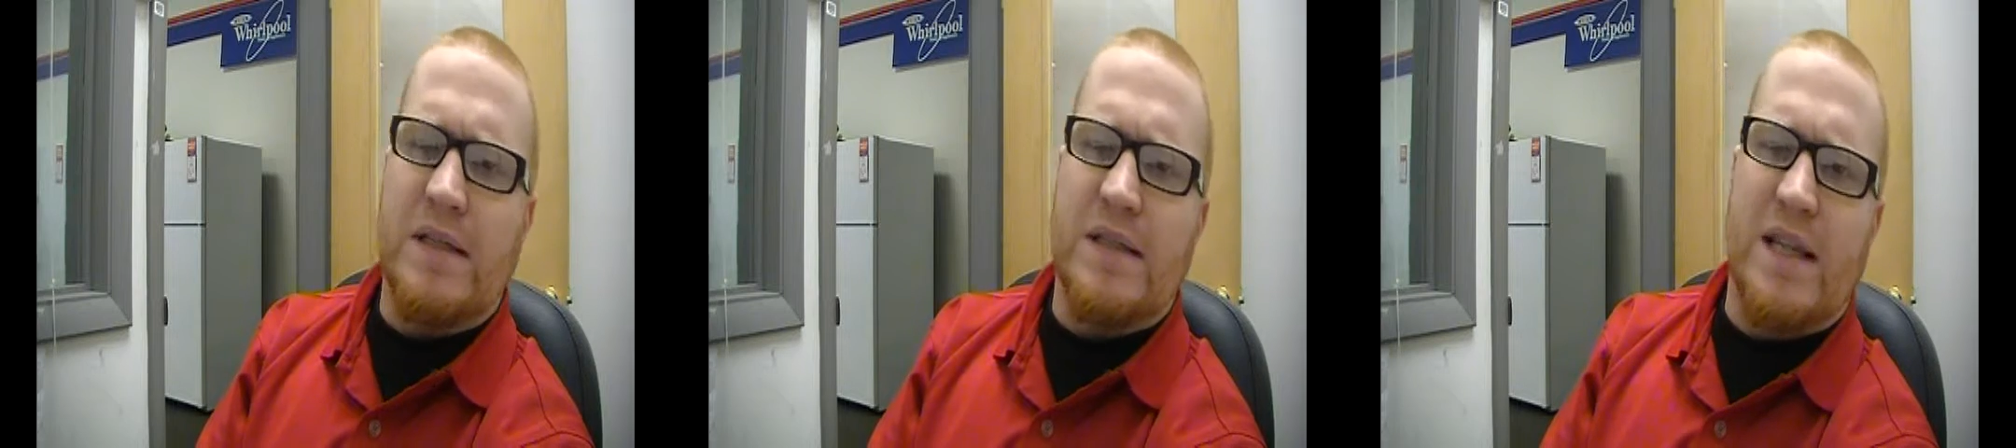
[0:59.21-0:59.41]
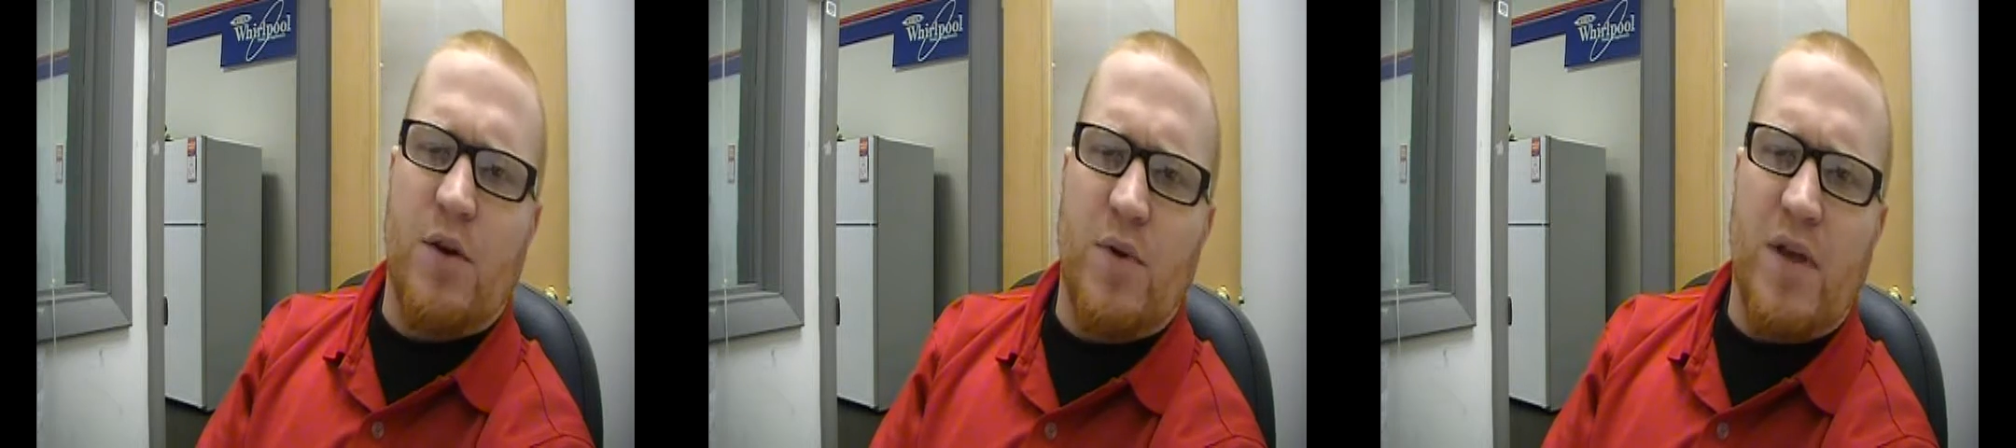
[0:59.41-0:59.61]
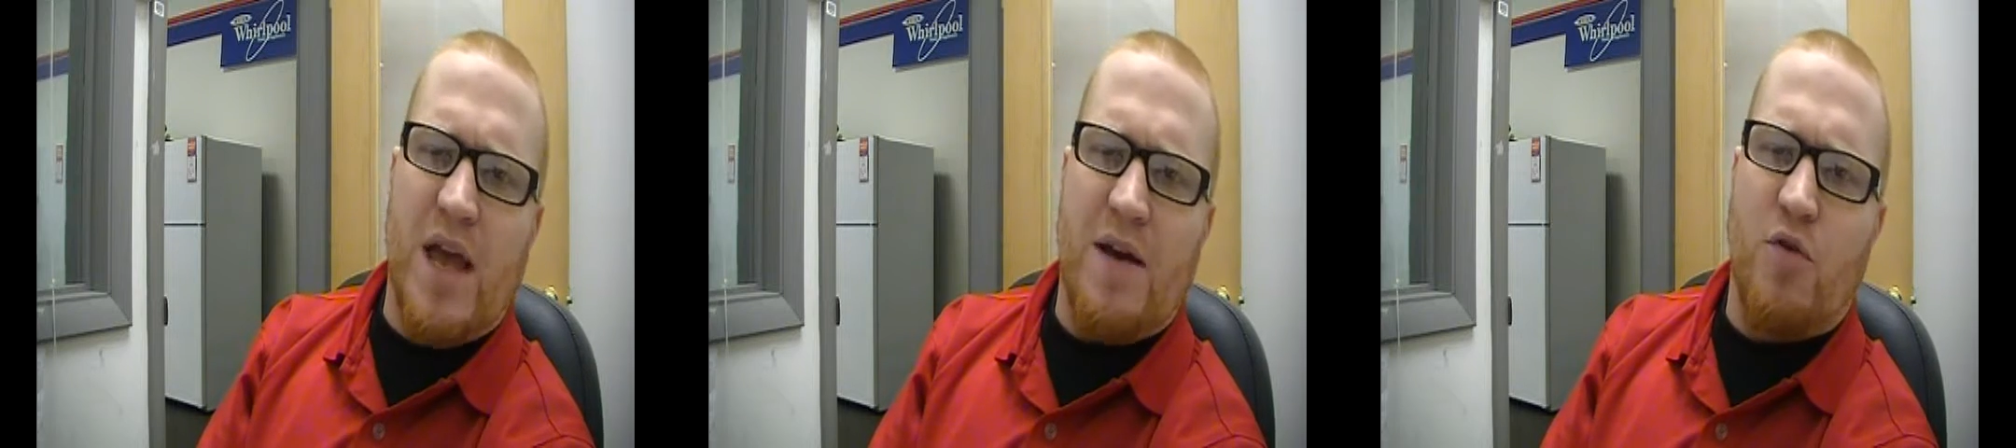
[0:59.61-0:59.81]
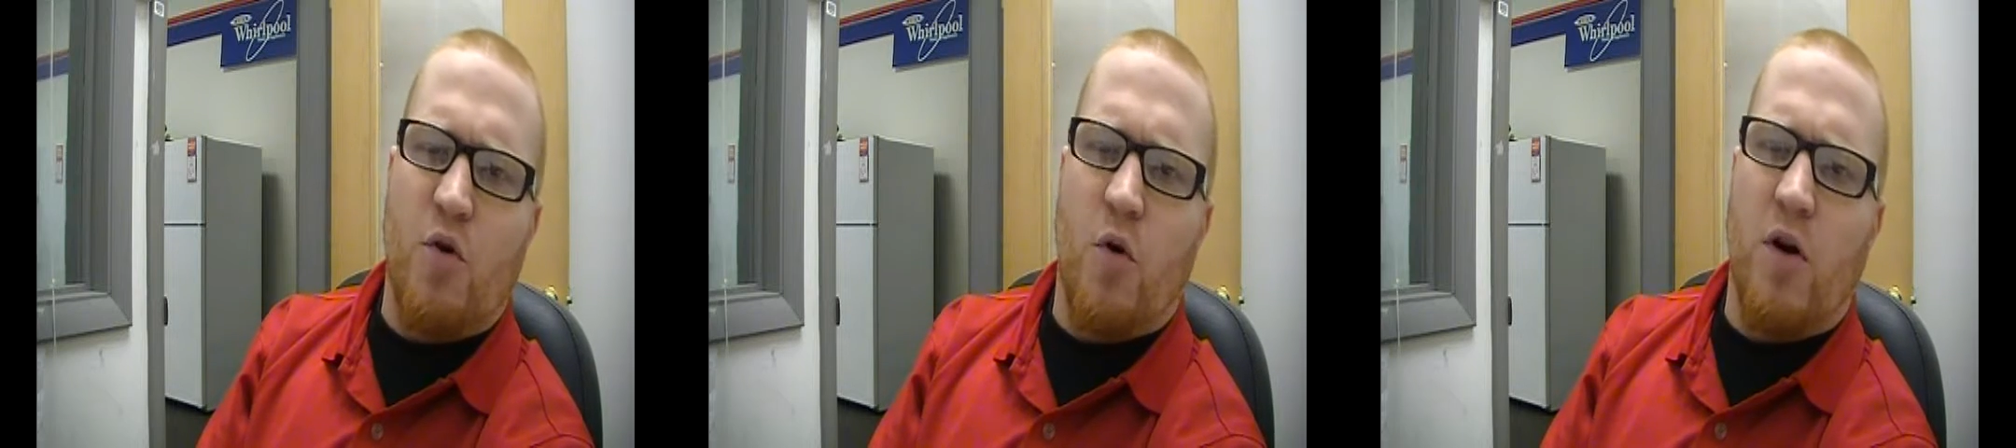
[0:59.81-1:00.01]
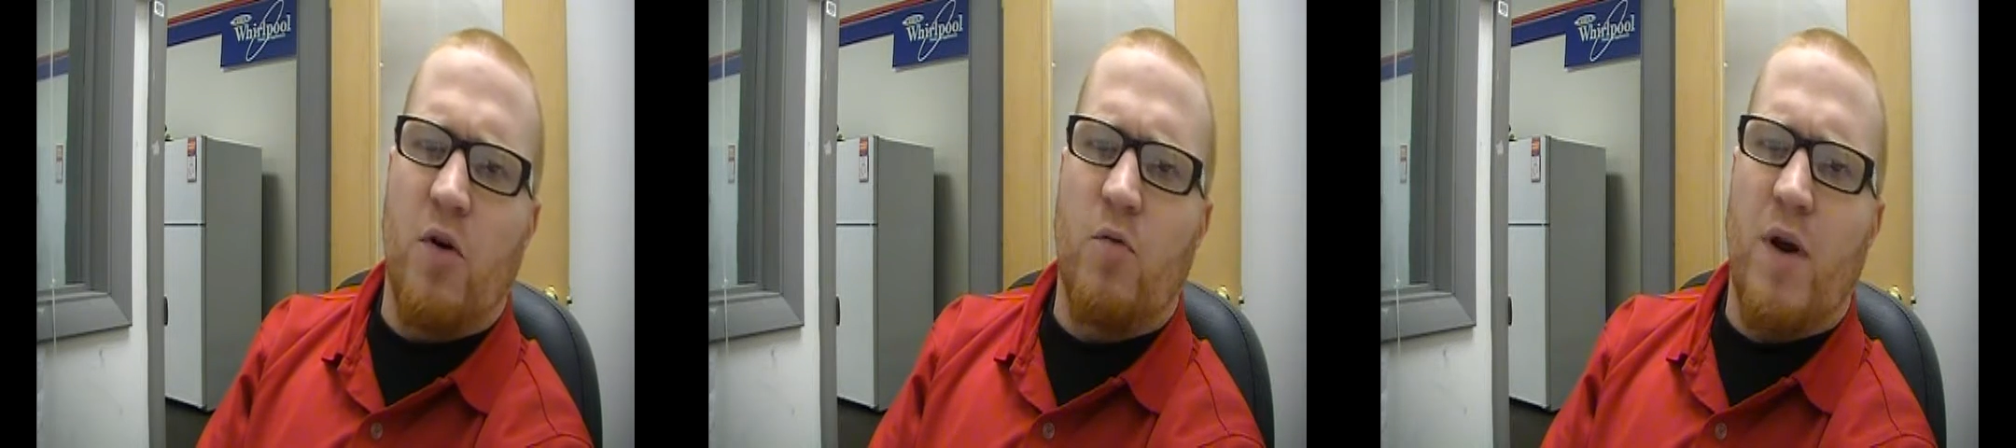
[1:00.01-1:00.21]
Then we have
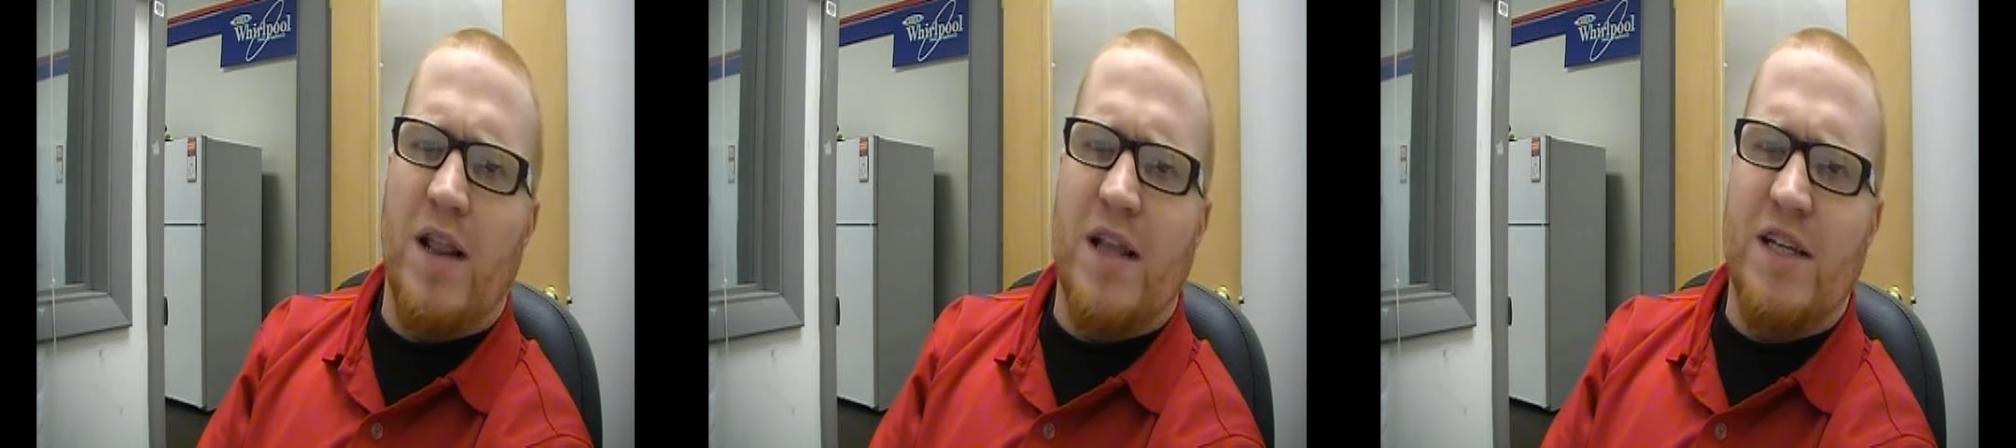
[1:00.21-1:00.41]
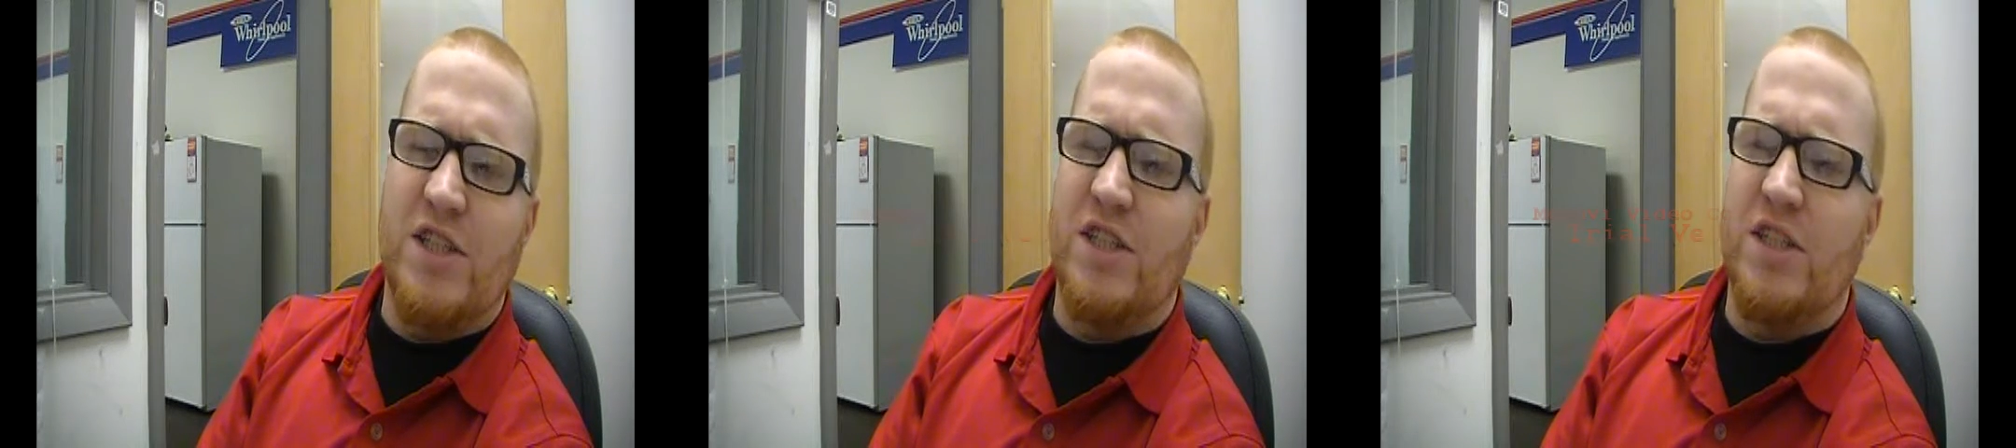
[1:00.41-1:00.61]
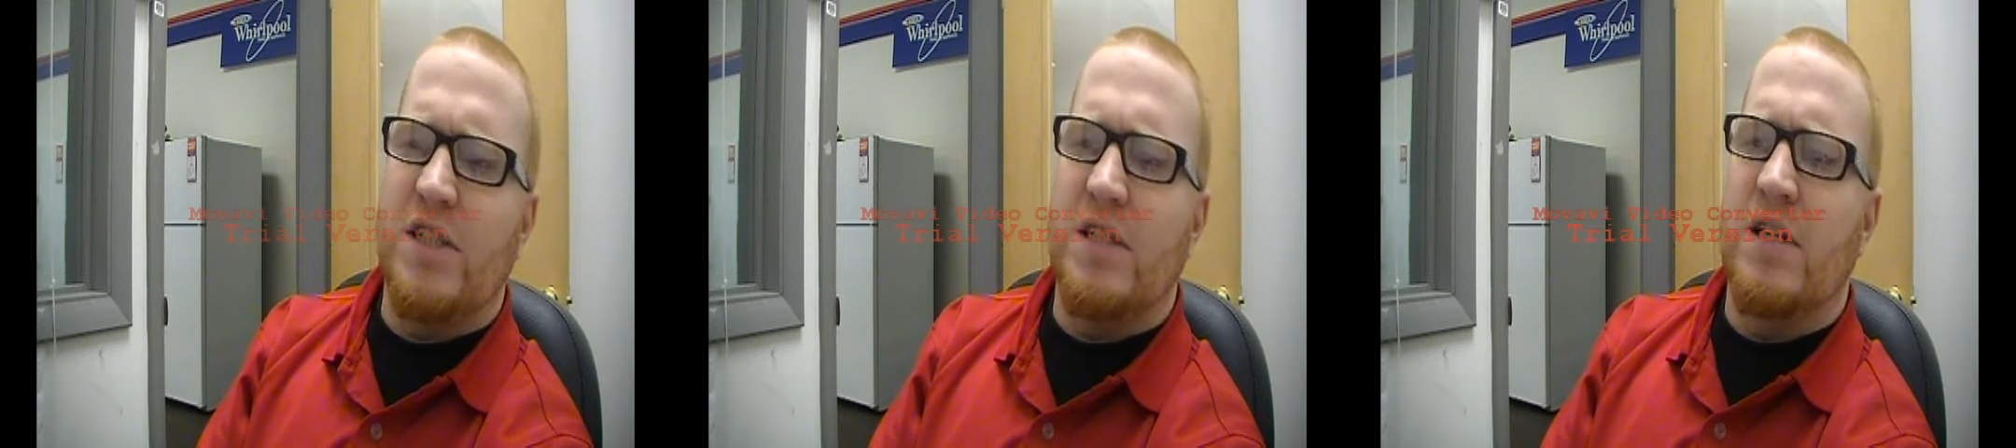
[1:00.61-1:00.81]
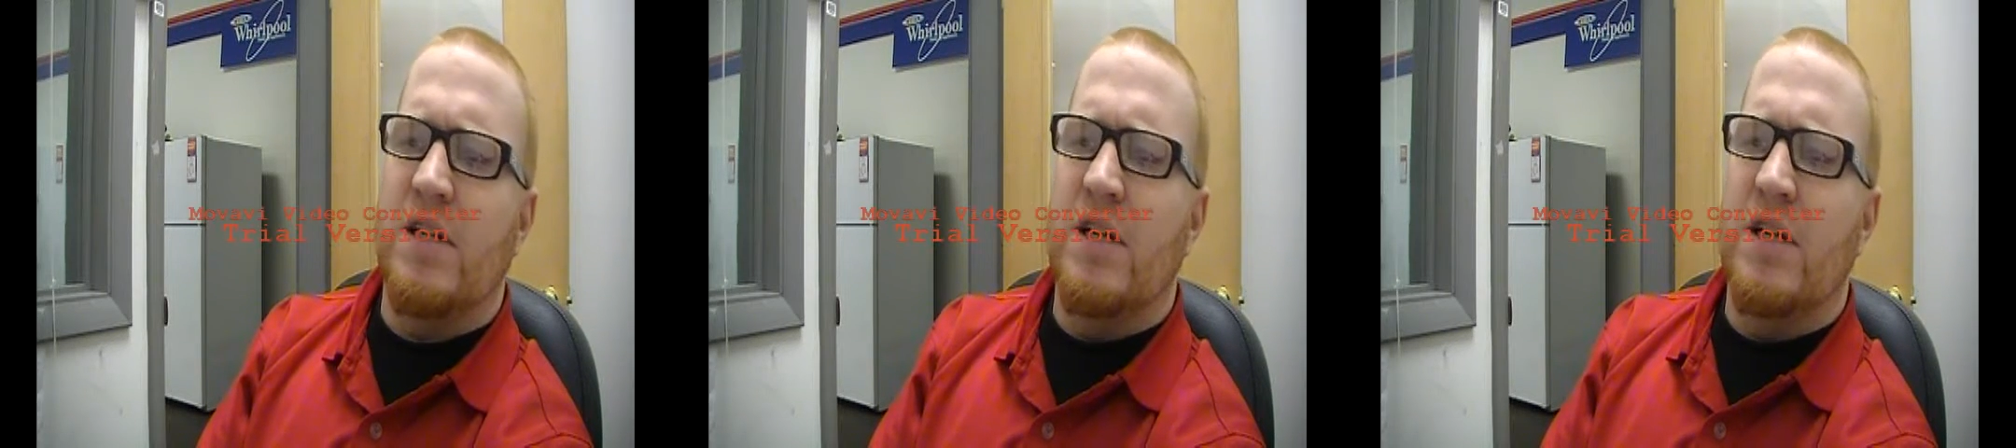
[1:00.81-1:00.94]
Goran Reljic